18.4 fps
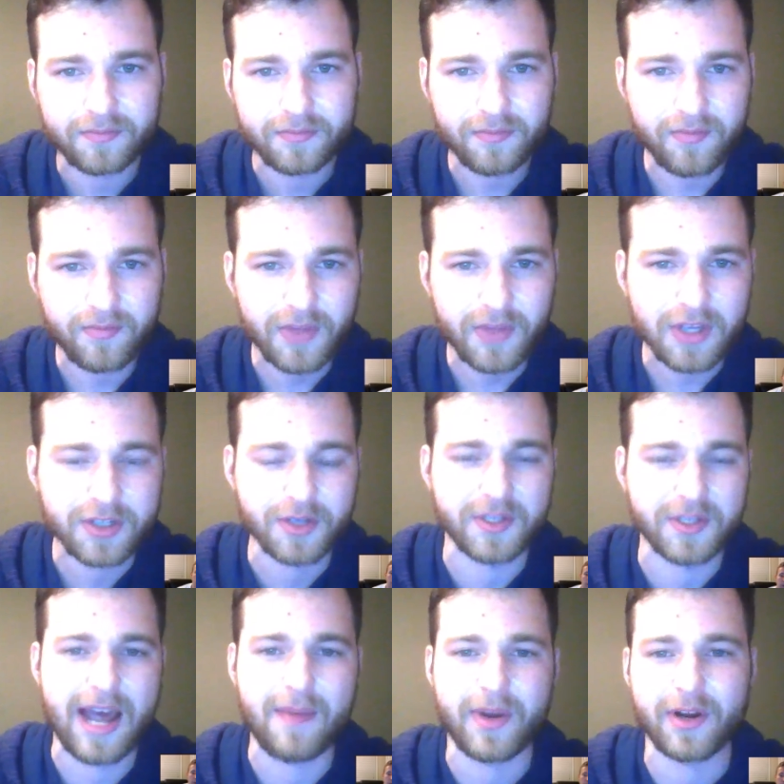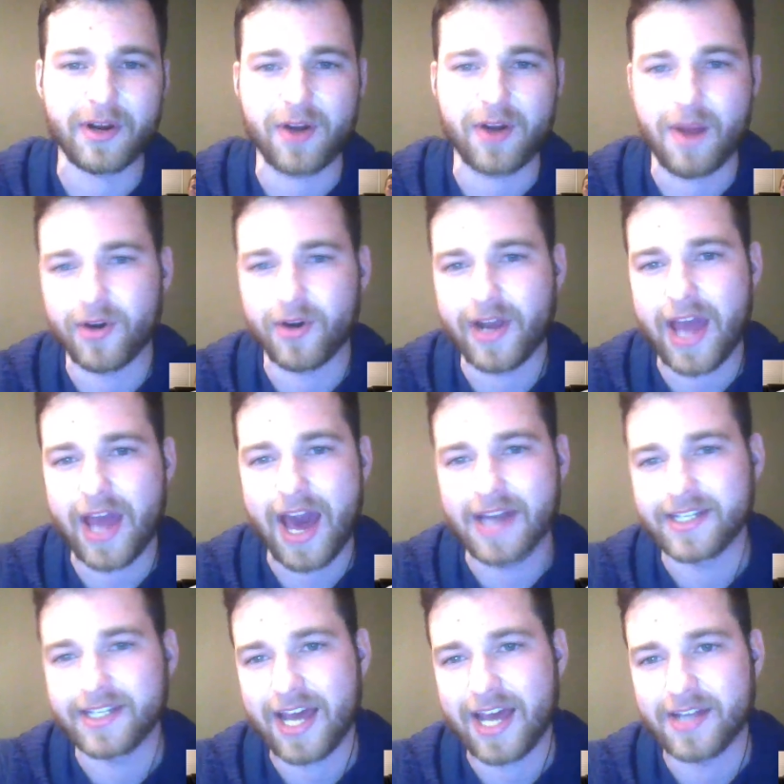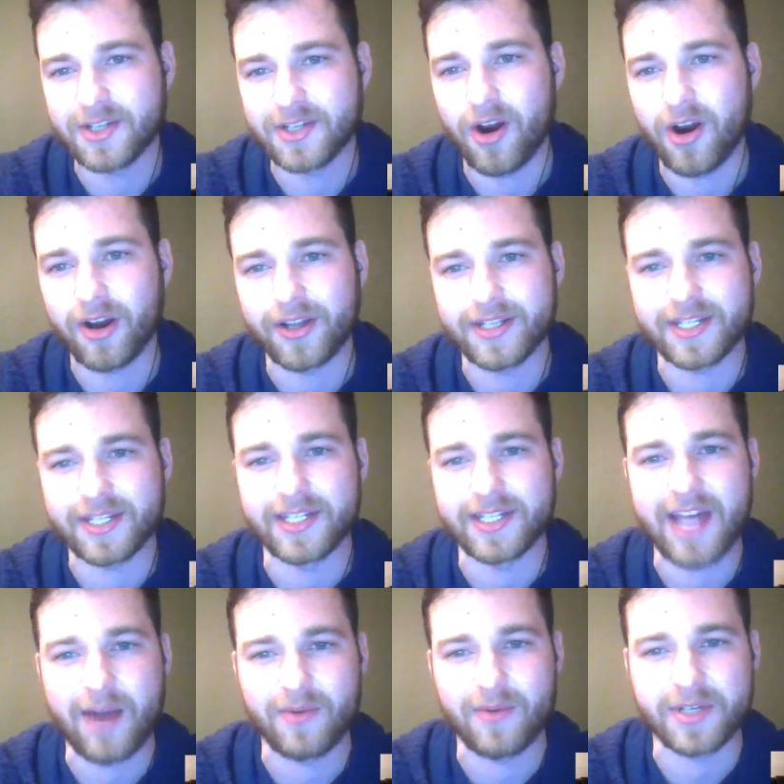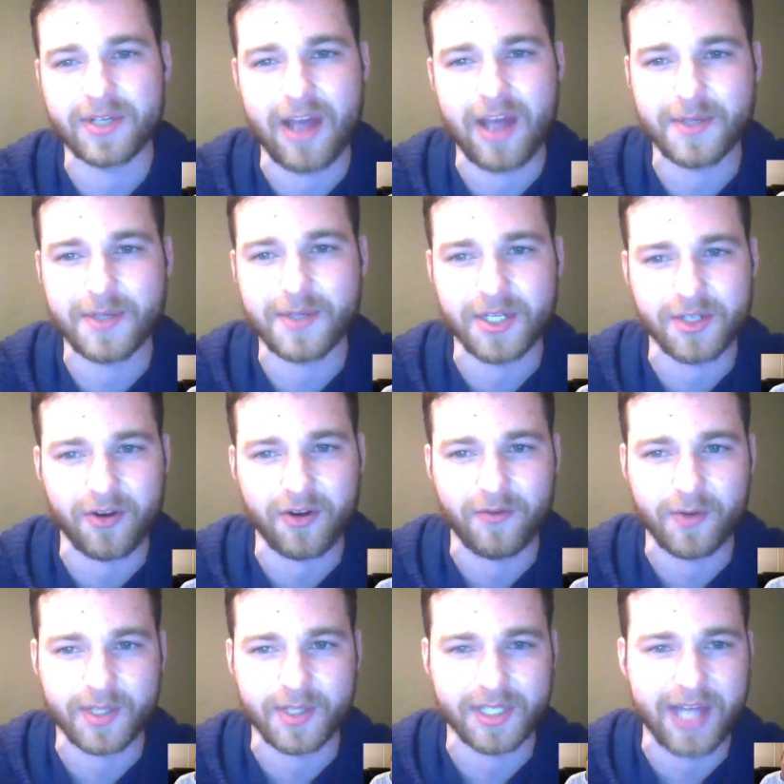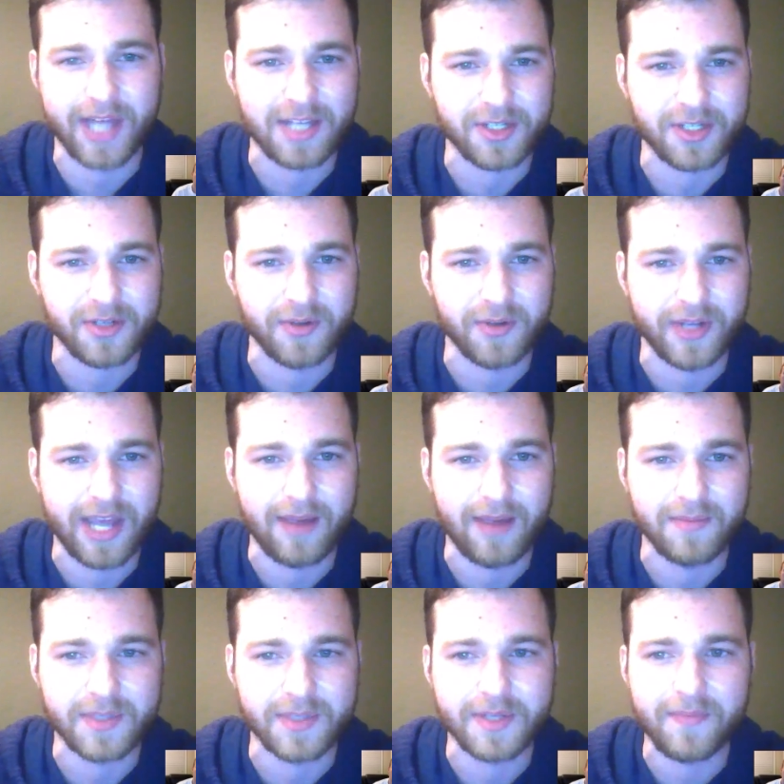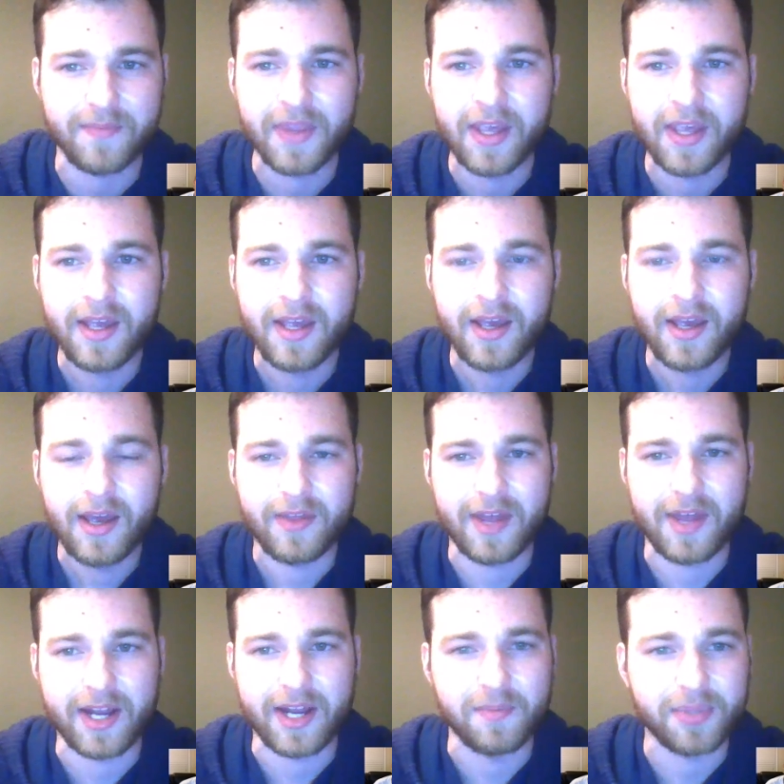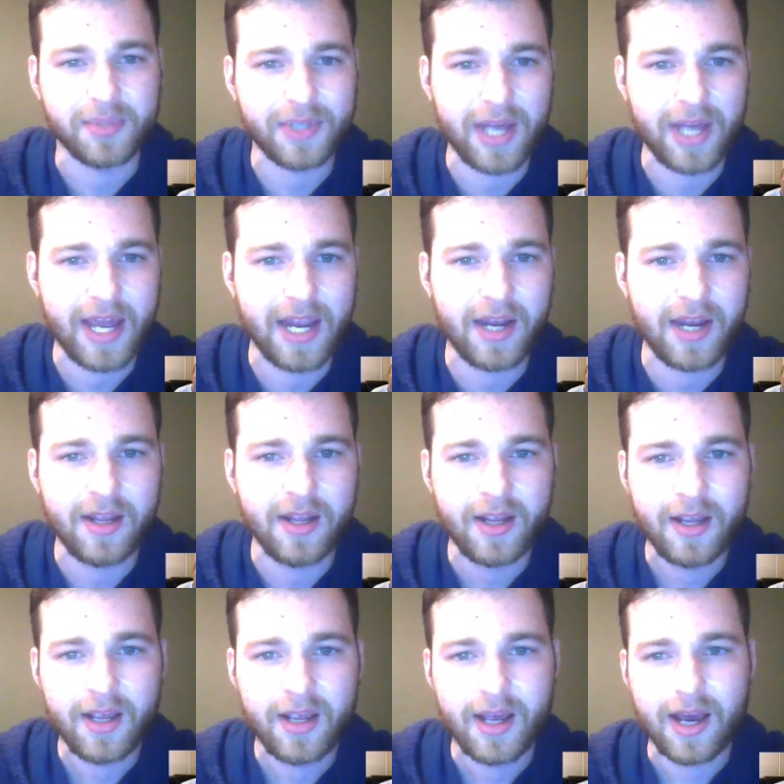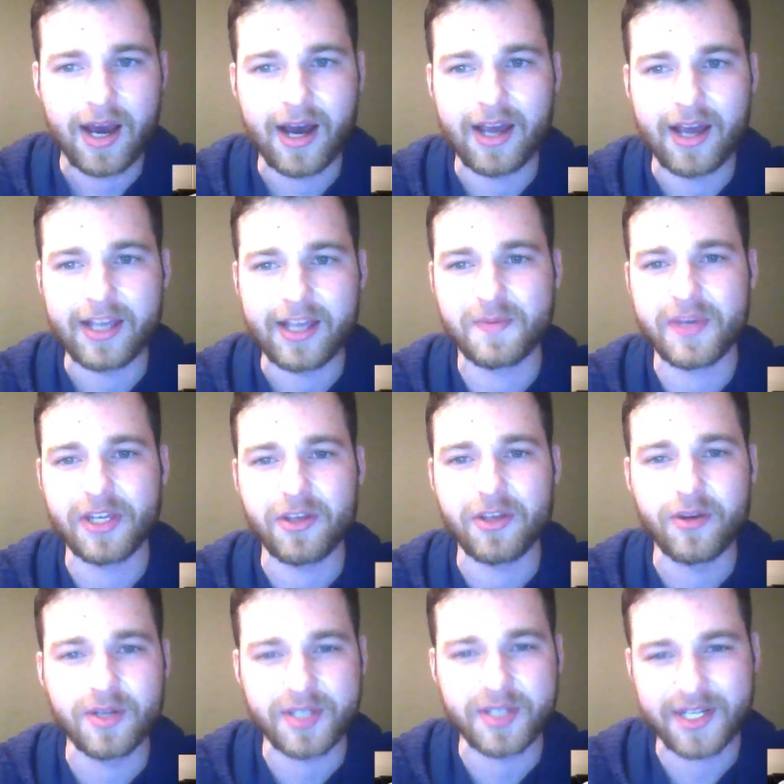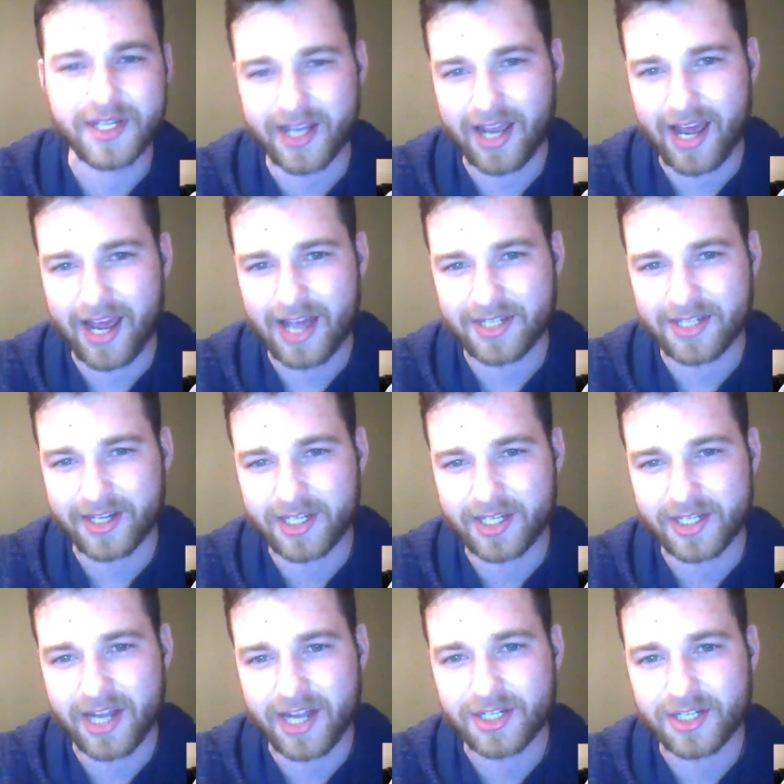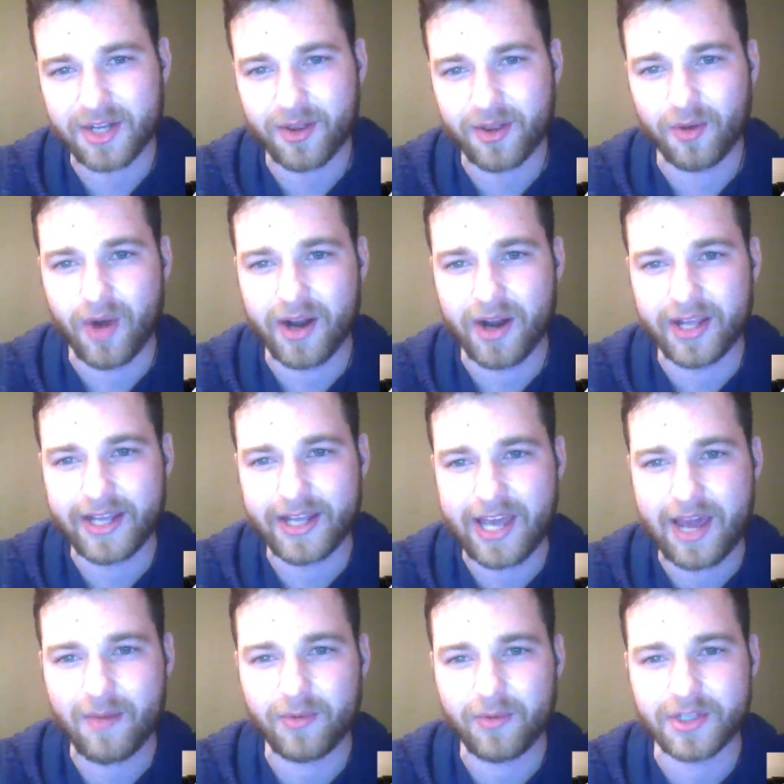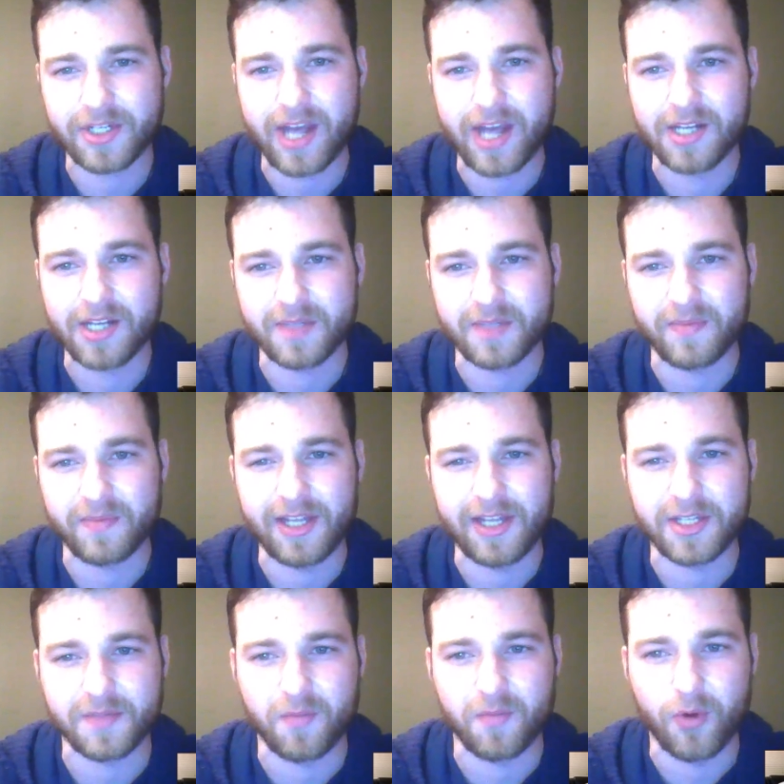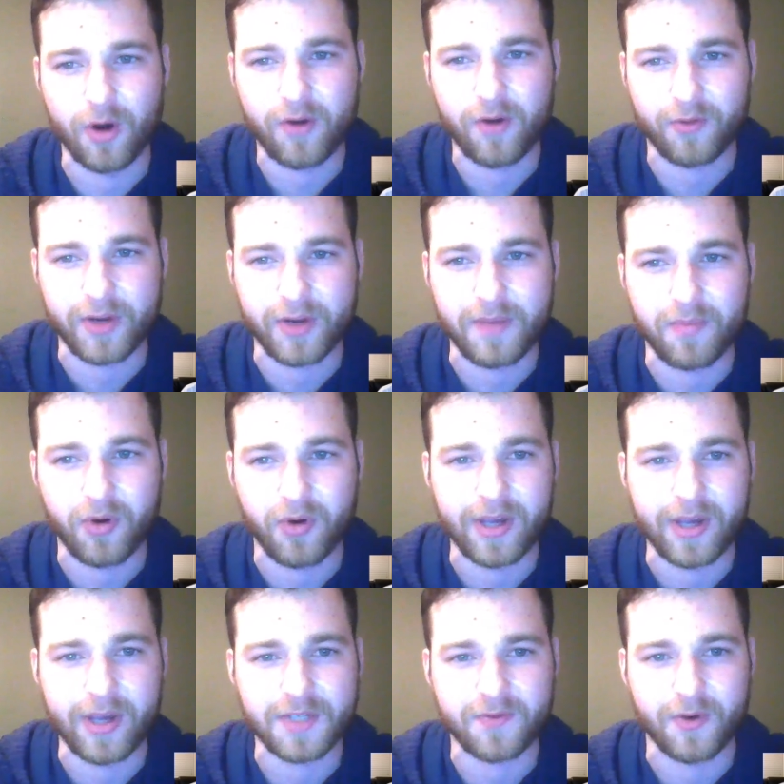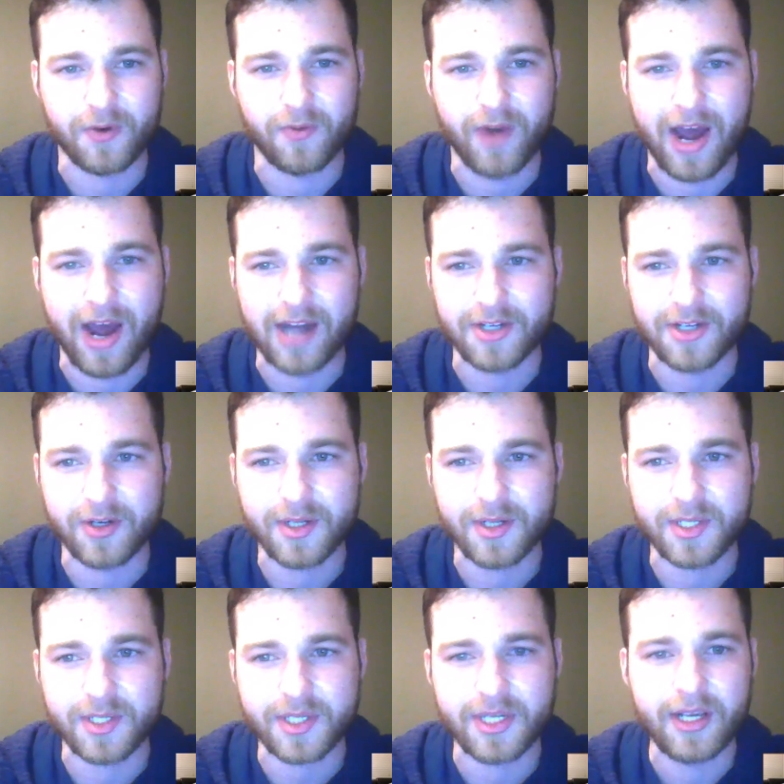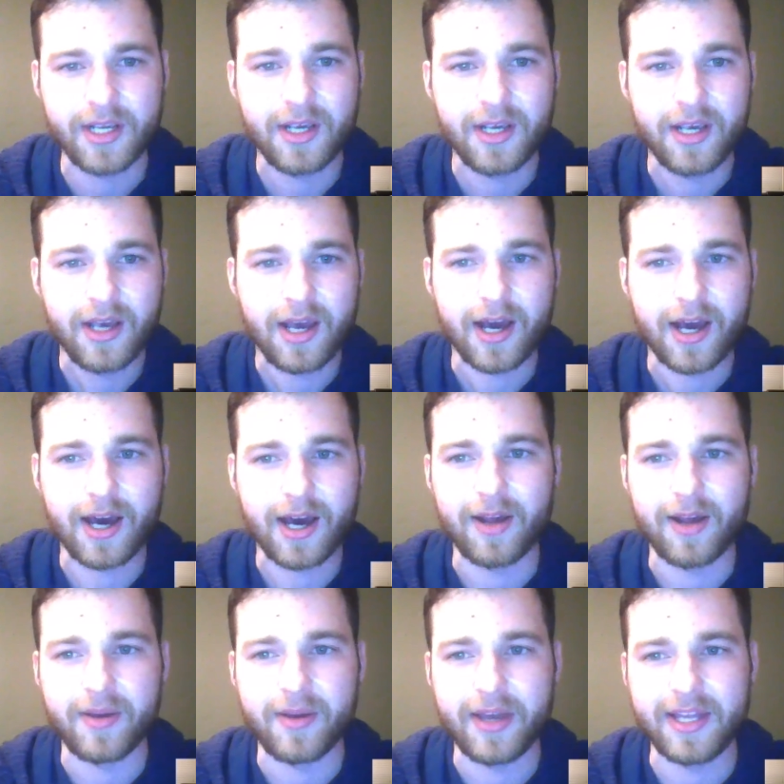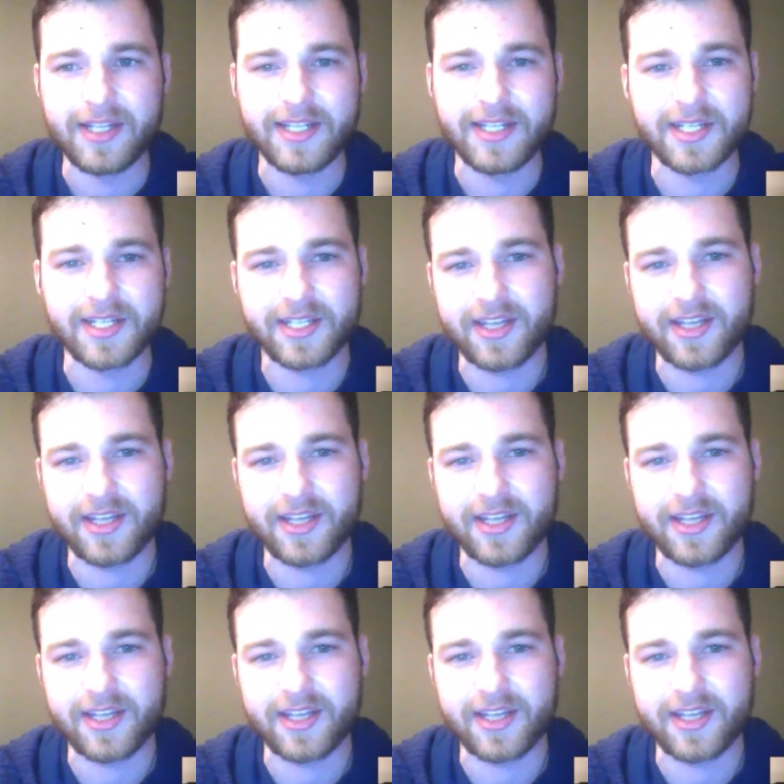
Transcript: So Ty Montgomery had 10 targets and 10 receptions over his last 2 games that he played. He's being used as an extension of the running game, which kind of just means more free points for Rodgers. Indy is giving